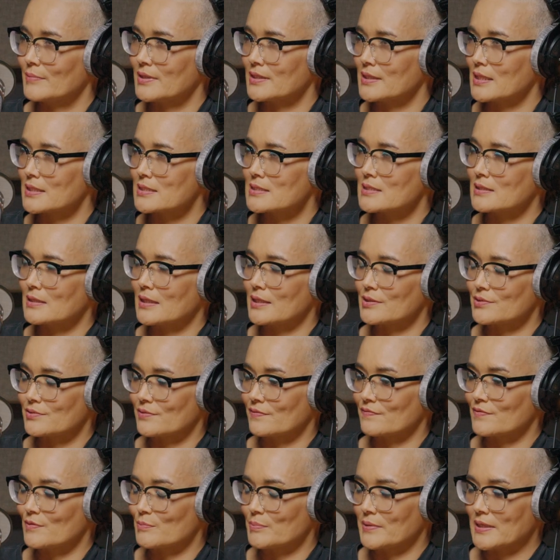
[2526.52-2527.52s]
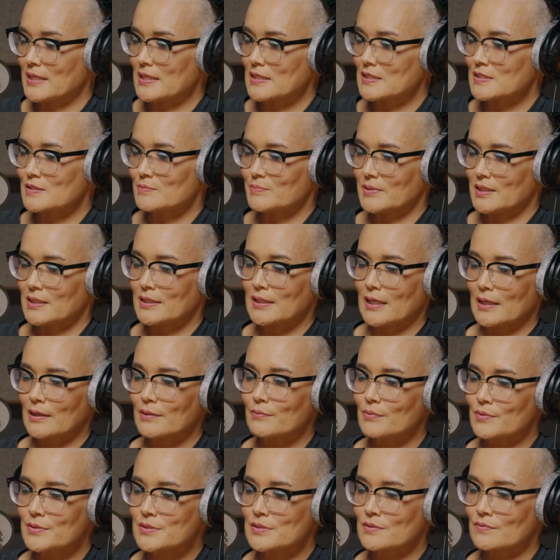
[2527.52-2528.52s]
I mean, that's the nature of the beast. But
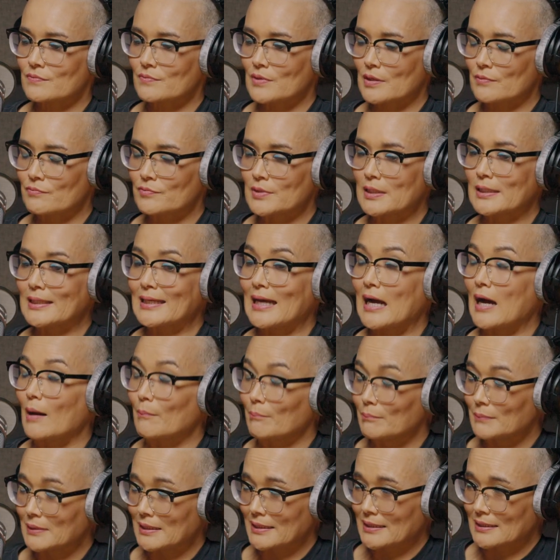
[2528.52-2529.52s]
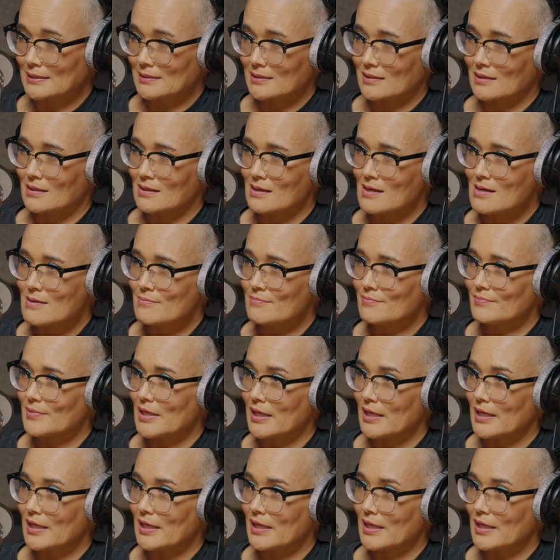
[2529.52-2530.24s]
it was a really humbling time.